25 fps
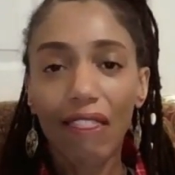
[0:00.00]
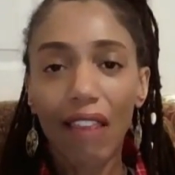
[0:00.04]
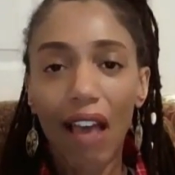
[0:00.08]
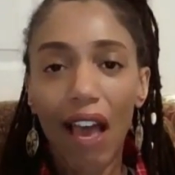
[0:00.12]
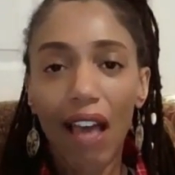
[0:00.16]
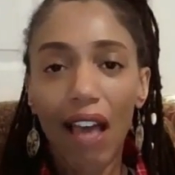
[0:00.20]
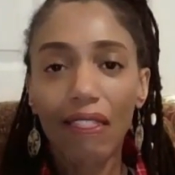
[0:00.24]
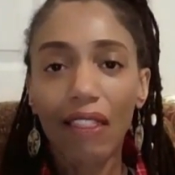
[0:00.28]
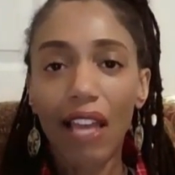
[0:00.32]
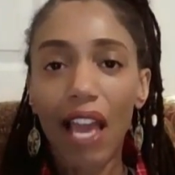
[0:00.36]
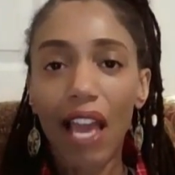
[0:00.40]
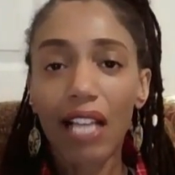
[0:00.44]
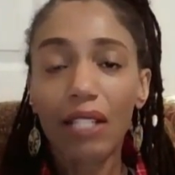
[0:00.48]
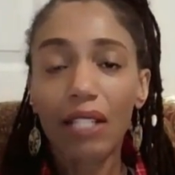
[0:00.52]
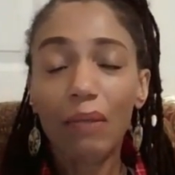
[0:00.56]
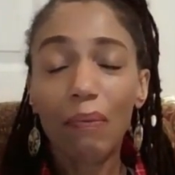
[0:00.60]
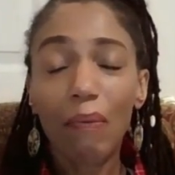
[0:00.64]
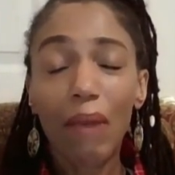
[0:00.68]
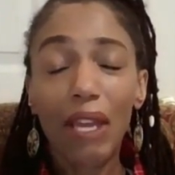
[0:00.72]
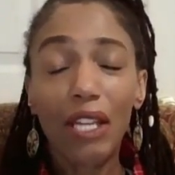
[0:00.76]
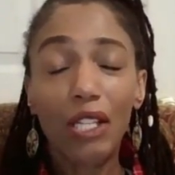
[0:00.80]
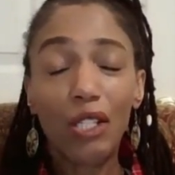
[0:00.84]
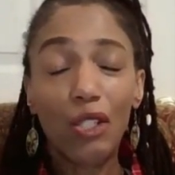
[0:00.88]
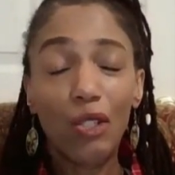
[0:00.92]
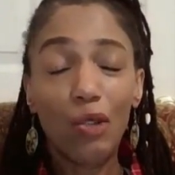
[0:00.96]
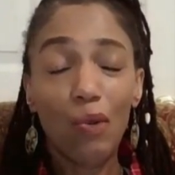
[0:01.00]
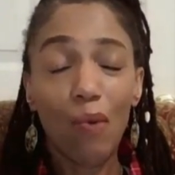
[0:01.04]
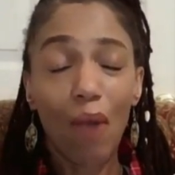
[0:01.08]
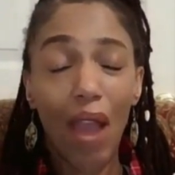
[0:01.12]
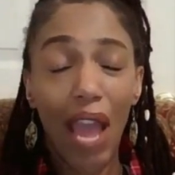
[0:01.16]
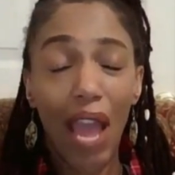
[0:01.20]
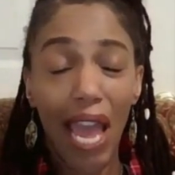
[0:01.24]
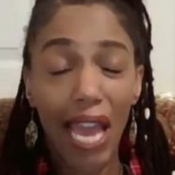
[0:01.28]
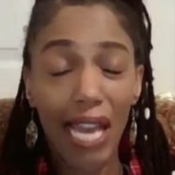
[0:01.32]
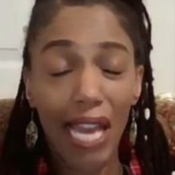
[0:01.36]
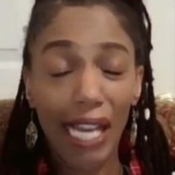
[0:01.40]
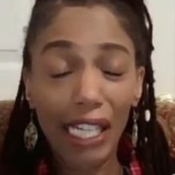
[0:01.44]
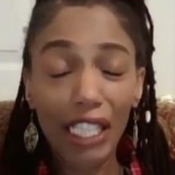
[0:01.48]
thought that has made you
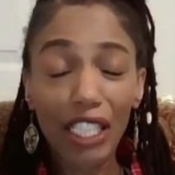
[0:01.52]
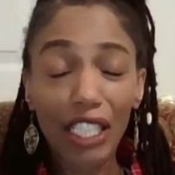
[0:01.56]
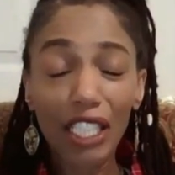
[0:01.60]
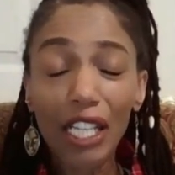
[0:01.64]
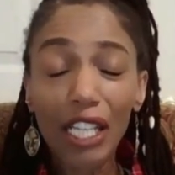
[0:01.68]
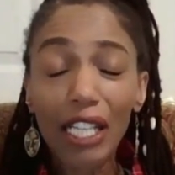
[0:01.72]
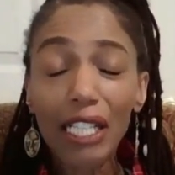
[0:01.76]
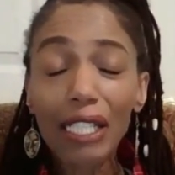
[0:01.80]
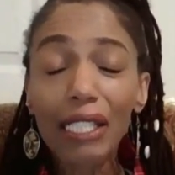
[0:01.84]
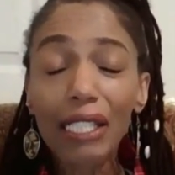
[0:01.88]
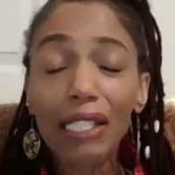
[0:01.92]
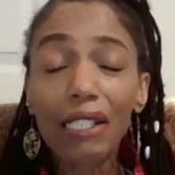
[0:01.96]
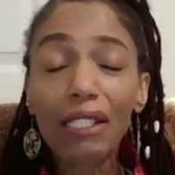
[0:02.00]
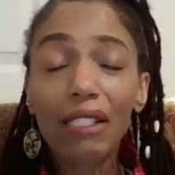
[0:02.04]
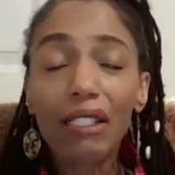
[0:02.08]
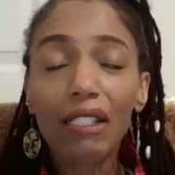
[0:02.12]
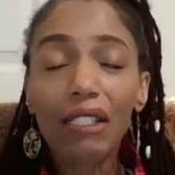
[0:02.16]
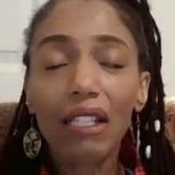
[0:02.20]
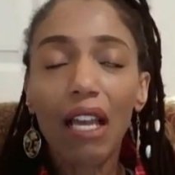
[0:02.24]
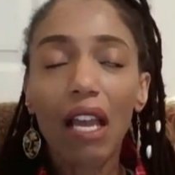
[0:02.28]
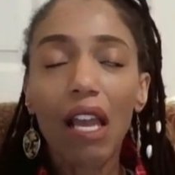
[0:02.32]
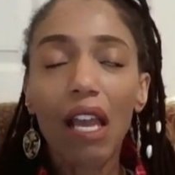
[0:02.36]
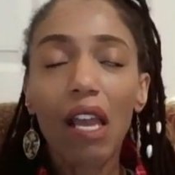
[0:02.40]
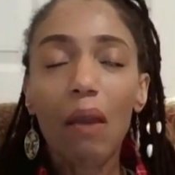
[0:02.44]
anxious,